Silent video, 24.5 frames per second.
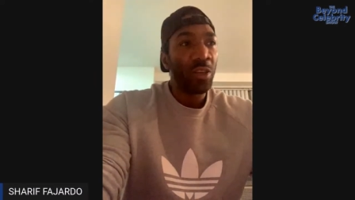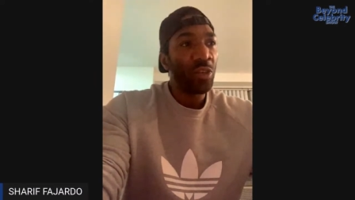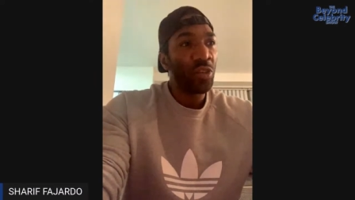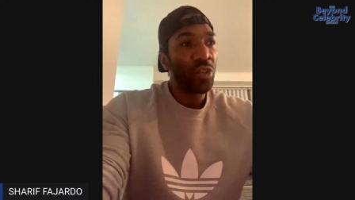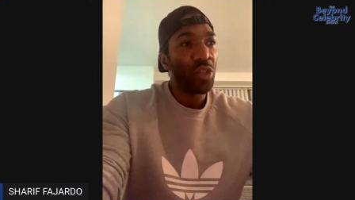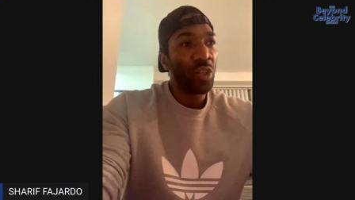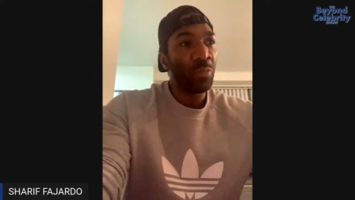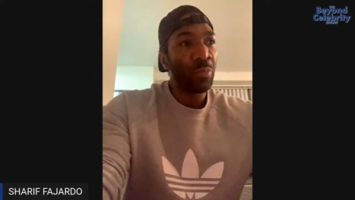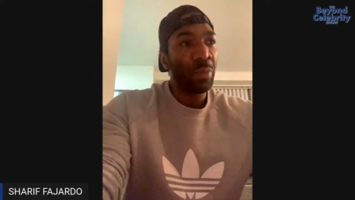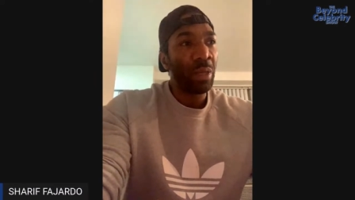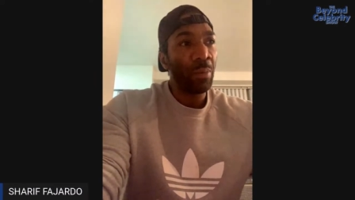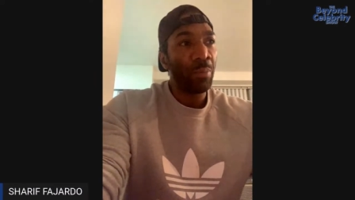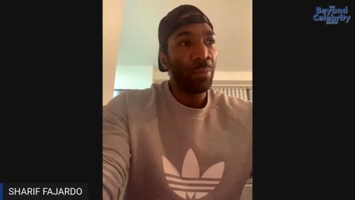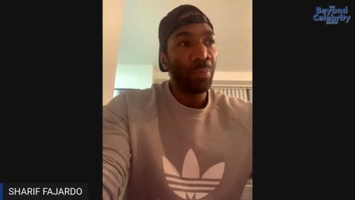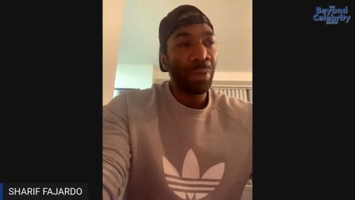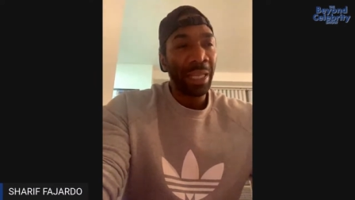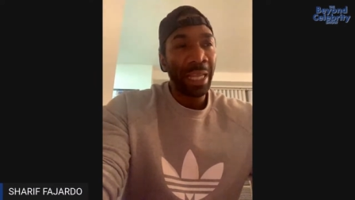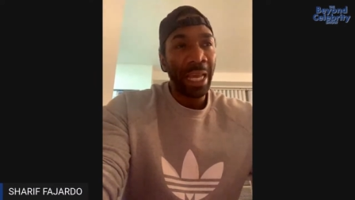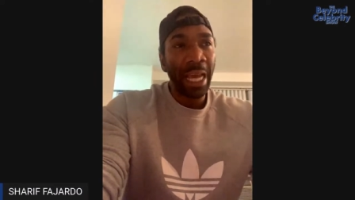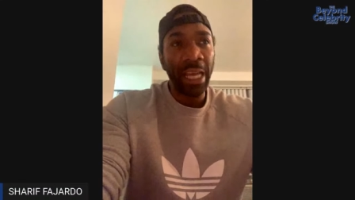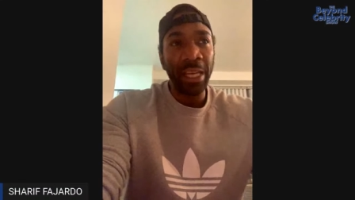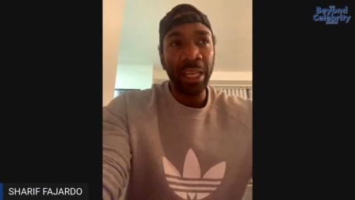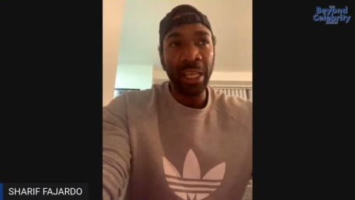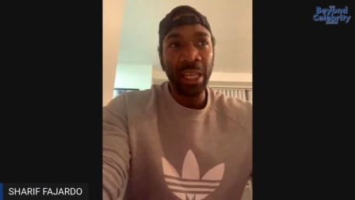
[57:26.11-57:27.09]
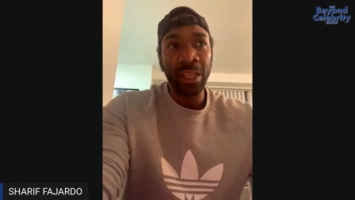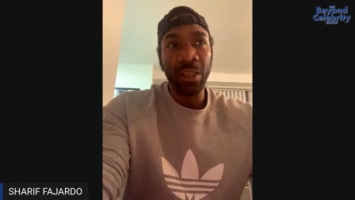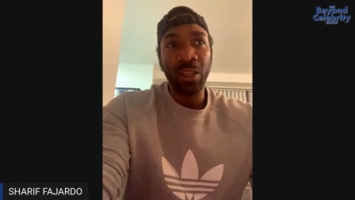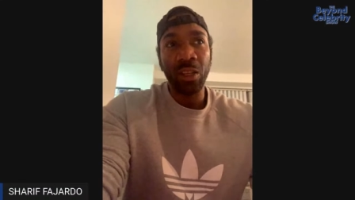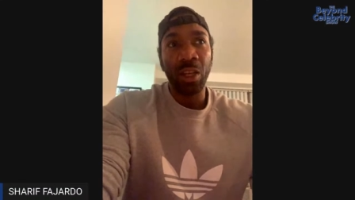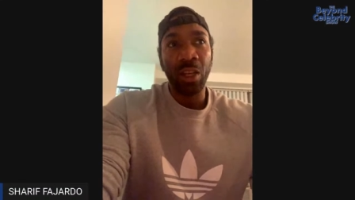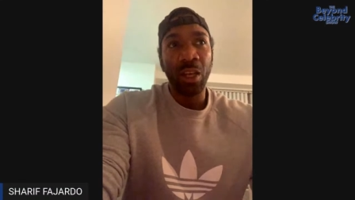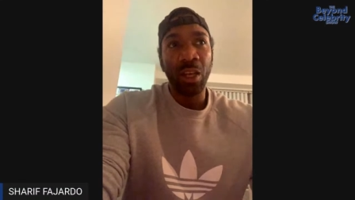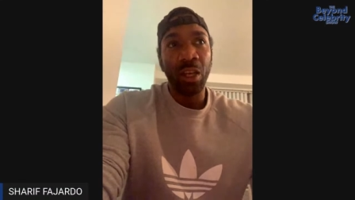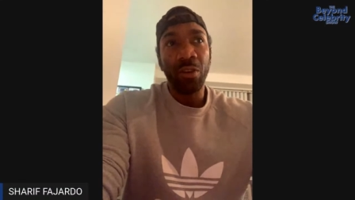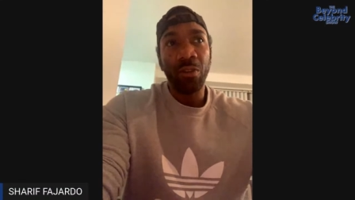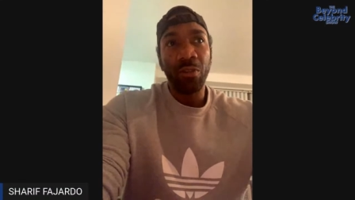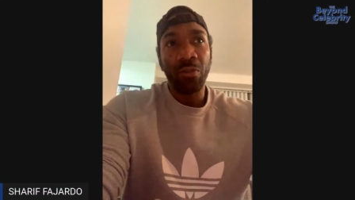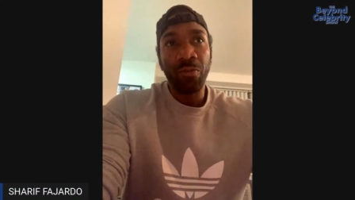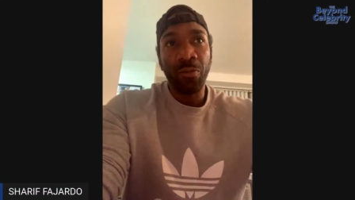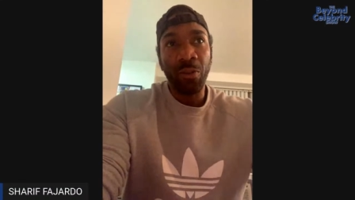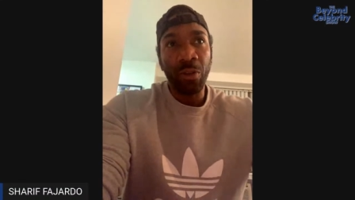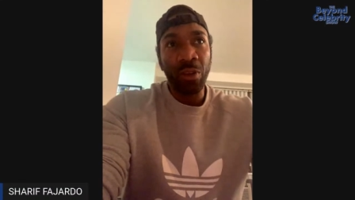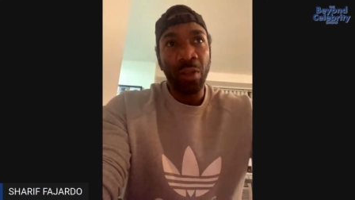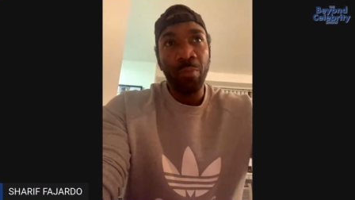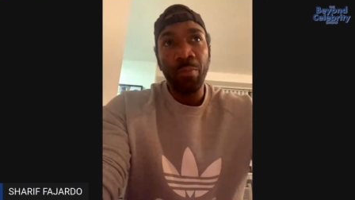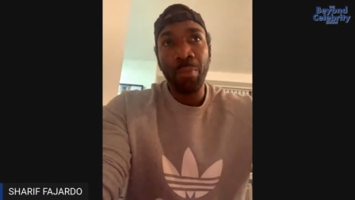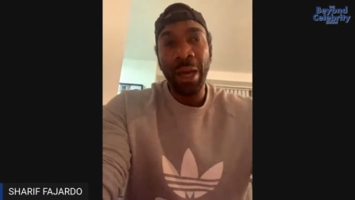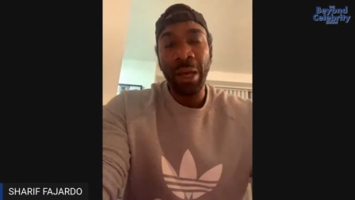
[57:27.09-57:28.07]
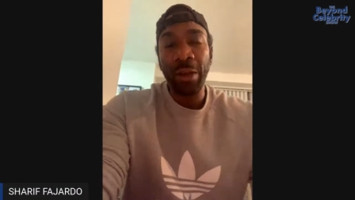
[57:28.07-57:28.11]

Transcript: You should be planning for the